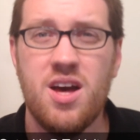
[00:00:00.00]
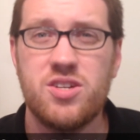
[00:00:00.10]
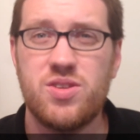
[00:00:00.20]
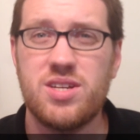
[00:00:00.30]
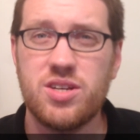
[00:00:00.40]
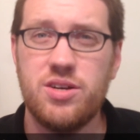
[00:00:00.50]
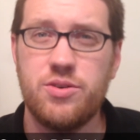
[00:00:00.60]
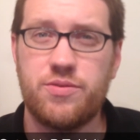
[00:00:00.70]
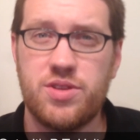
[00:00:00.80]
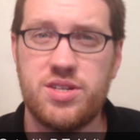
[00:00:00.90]
So that's going to do
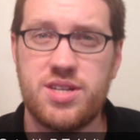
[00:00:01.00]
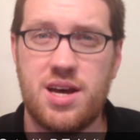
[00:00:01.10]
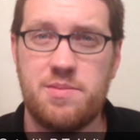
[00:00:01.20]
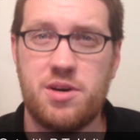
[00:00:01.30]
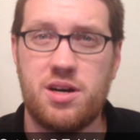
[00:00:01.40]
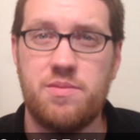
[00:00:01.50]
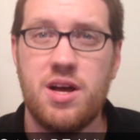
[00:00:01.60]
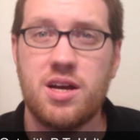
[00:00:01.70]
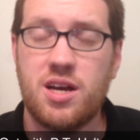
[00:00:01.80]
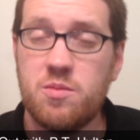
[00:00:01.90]
it for this time.
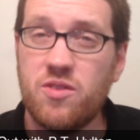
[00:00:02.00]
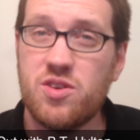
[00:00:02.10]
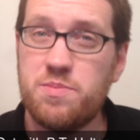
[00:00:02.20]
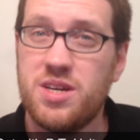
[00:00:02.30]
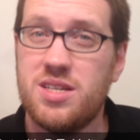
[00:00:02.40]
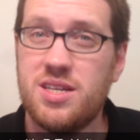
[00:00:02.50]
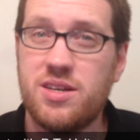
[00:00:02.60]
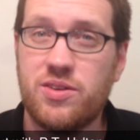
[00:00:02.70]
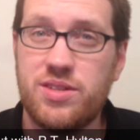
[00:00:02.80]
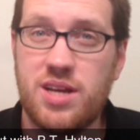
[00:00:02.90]
Come over to
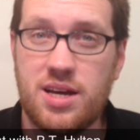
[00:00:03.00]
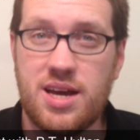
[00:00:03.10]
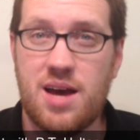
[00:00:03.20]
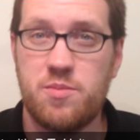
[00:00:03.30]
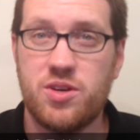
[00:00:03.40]
pthilton.com.